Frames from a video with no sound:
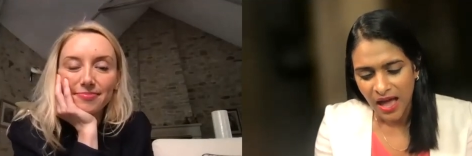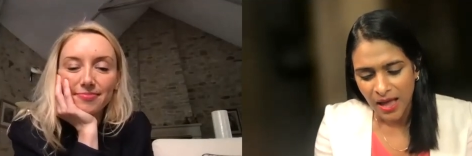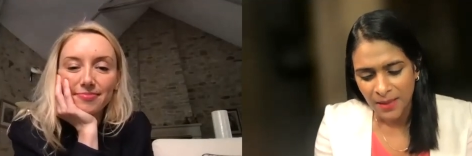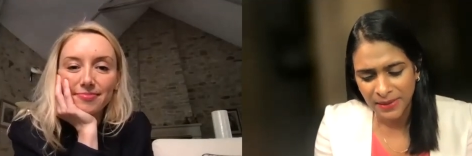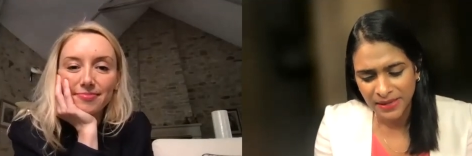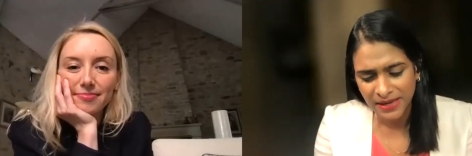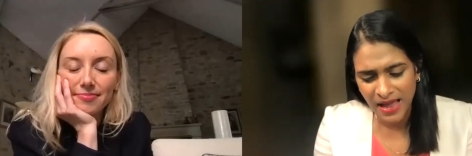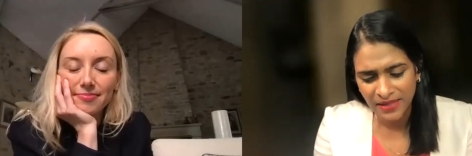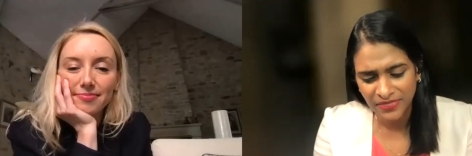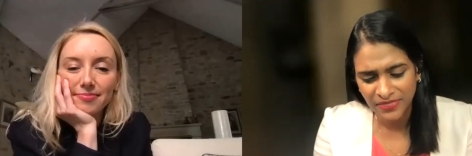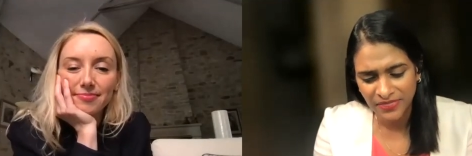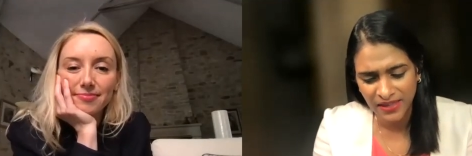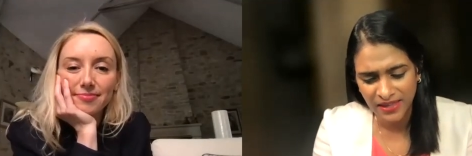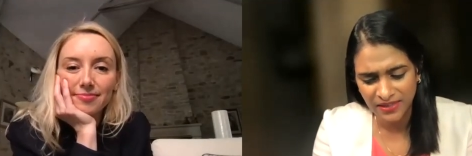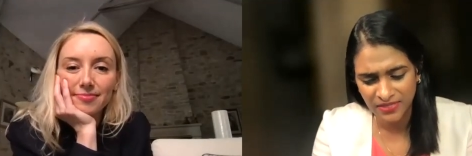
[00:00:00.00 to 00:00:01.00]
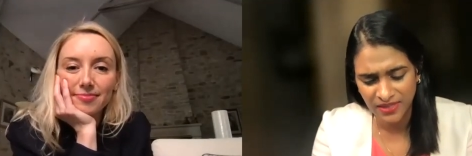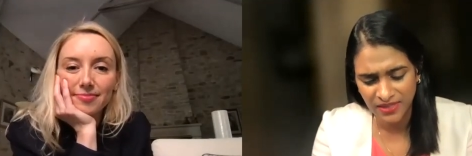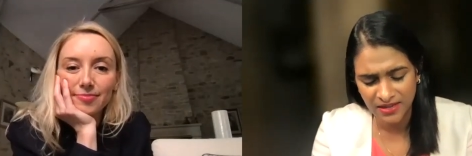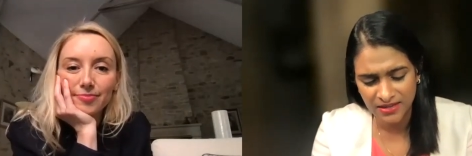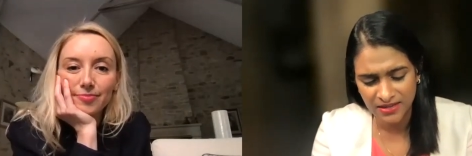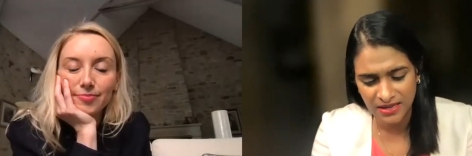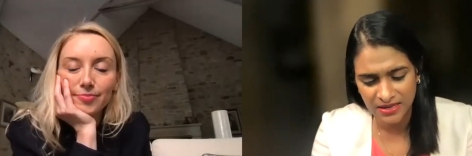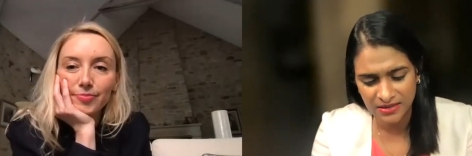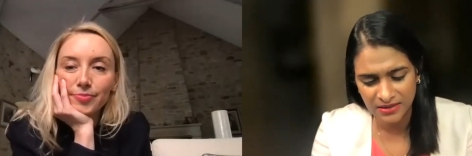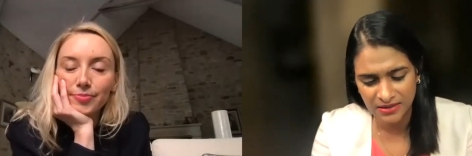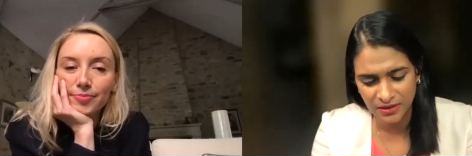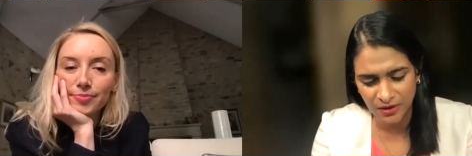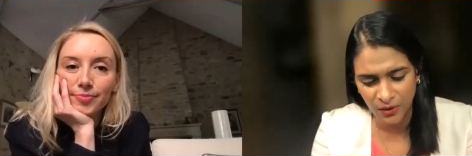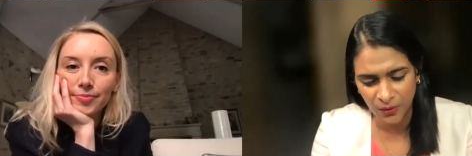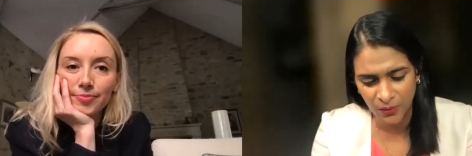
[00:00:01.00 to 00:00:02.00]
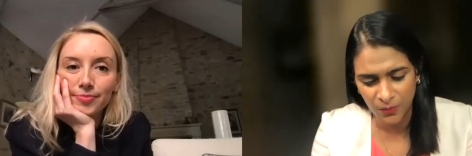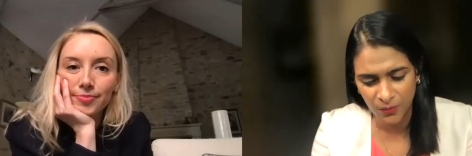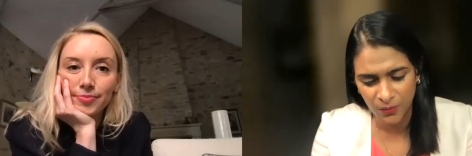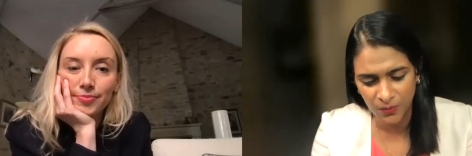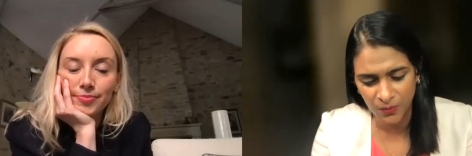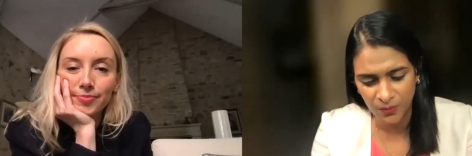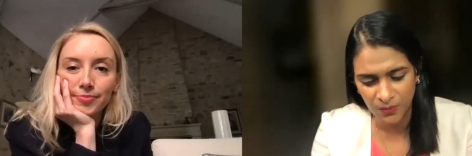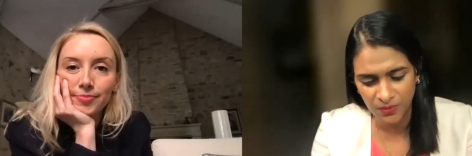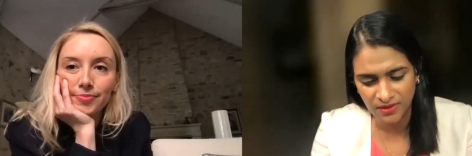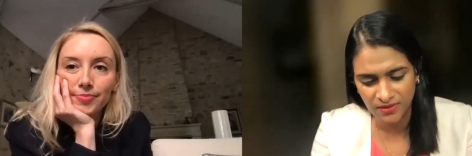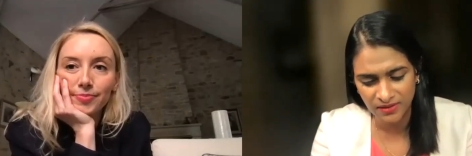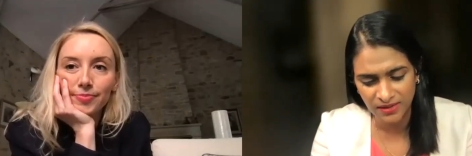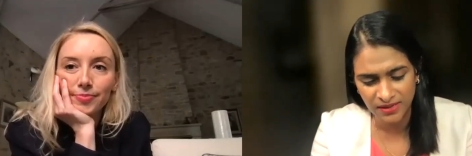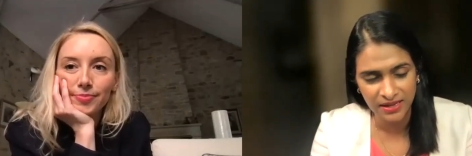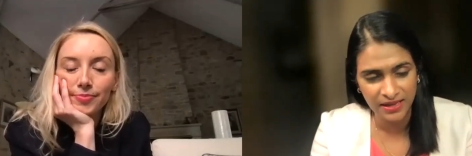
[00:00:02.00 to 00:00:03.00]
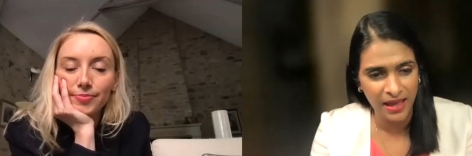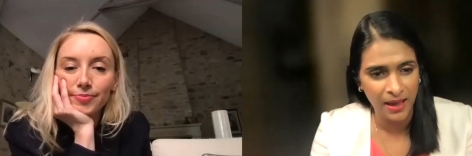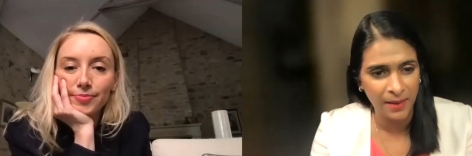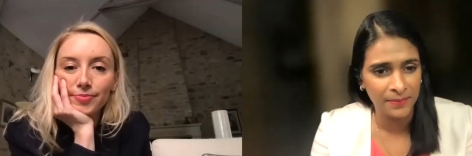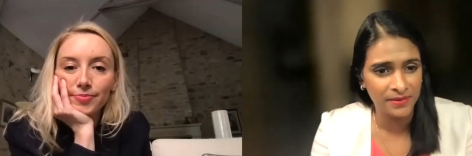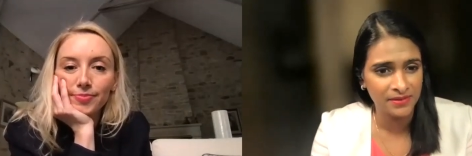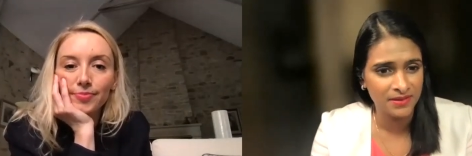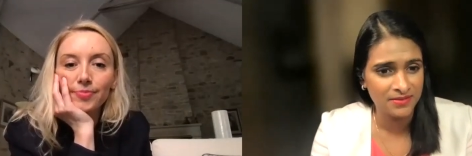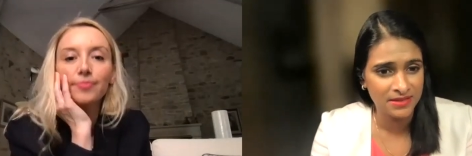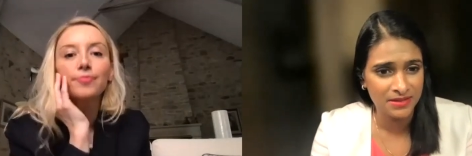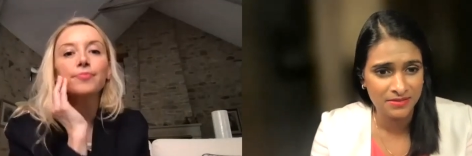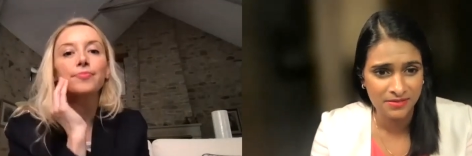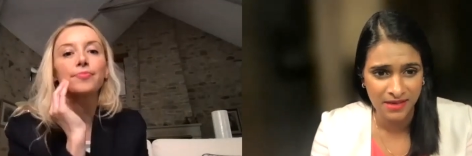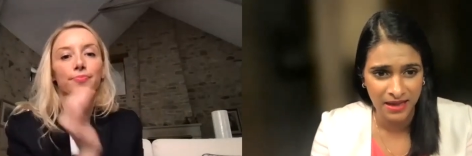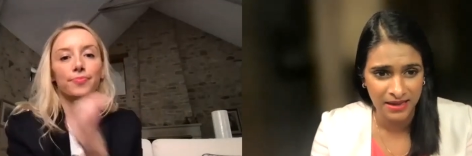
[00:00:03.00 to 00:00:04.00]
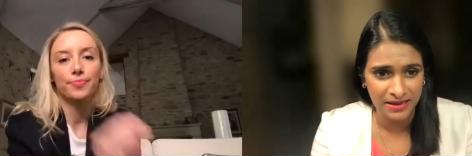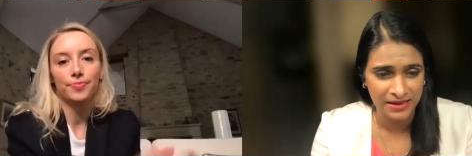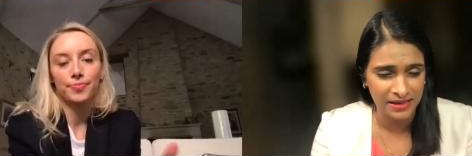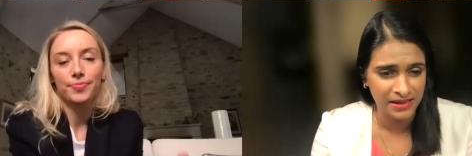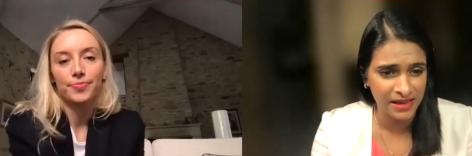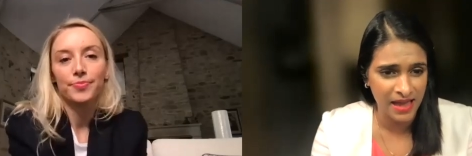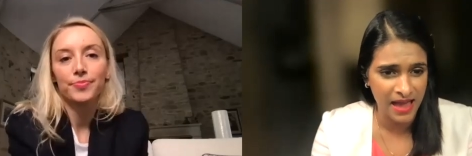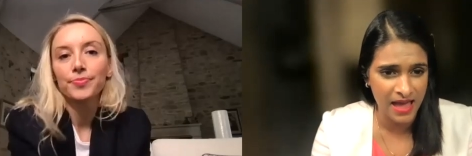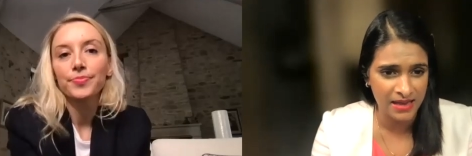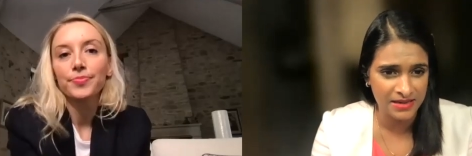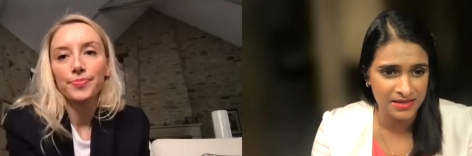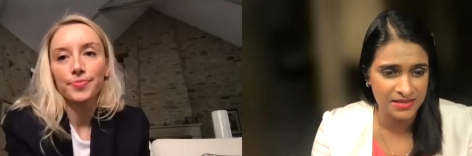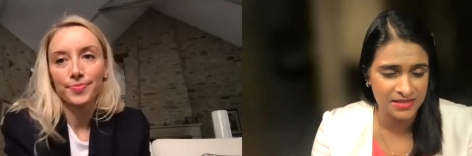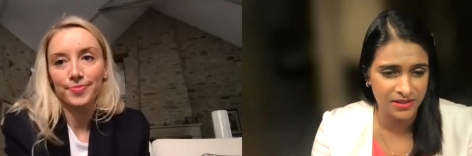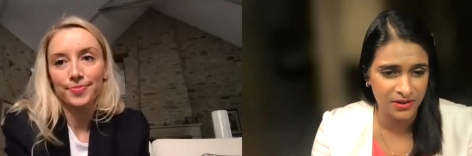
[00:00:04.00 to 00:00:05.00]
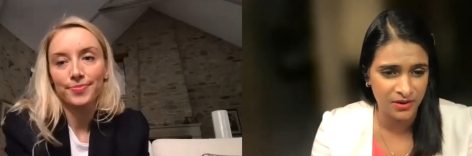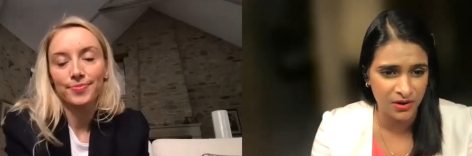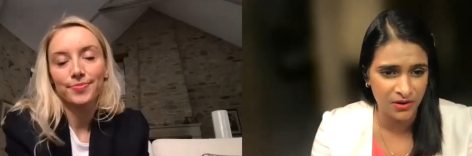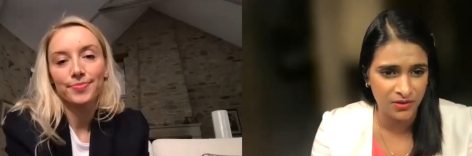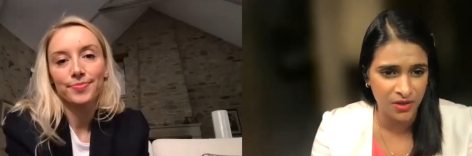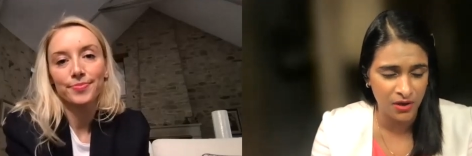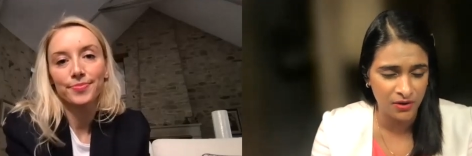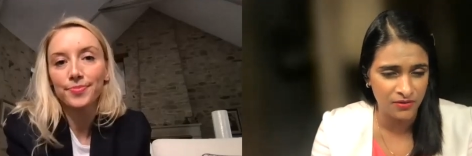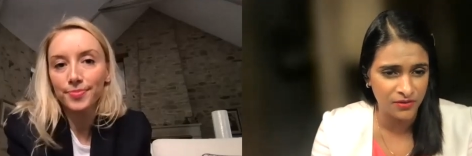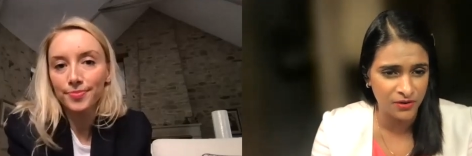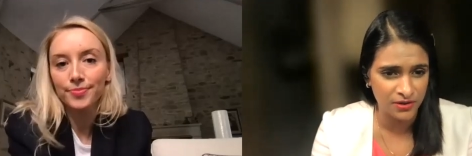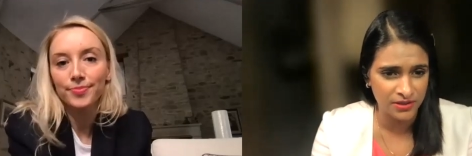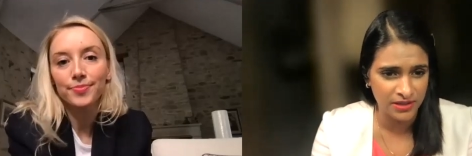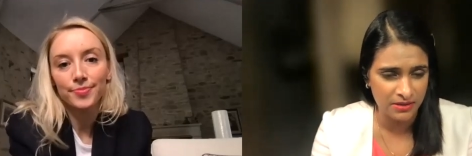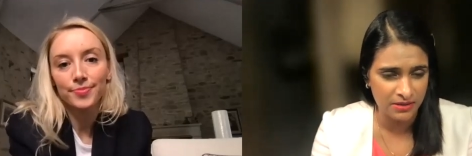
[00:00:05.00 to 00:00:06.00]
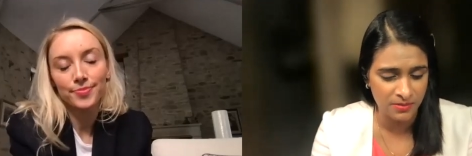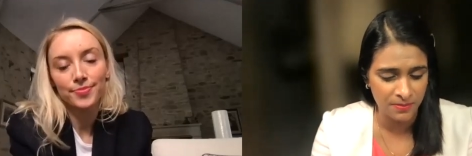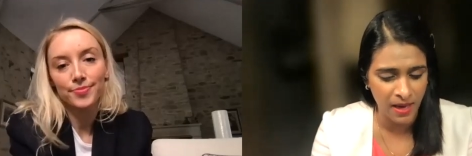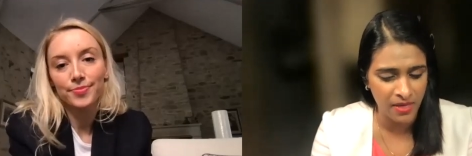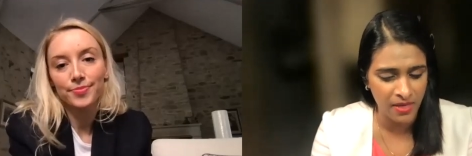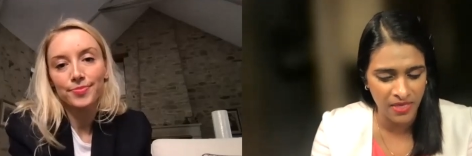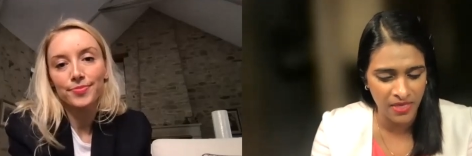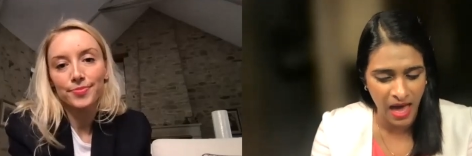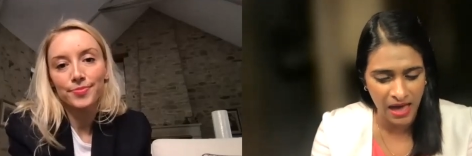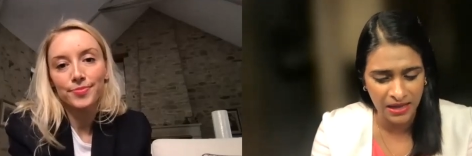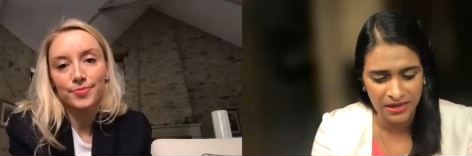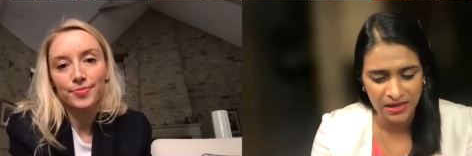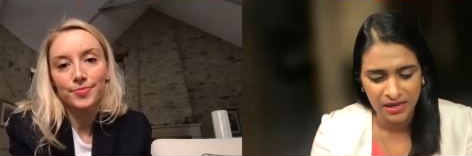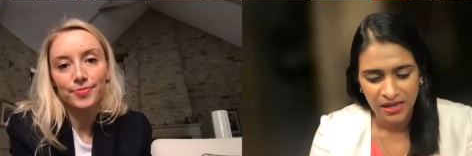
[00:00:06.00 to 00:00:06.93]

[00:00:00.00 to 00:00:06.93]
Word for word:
Speaker 1: I mean, I think that it, you know, we're living in a capitalistic society and there are a lot of good things about that.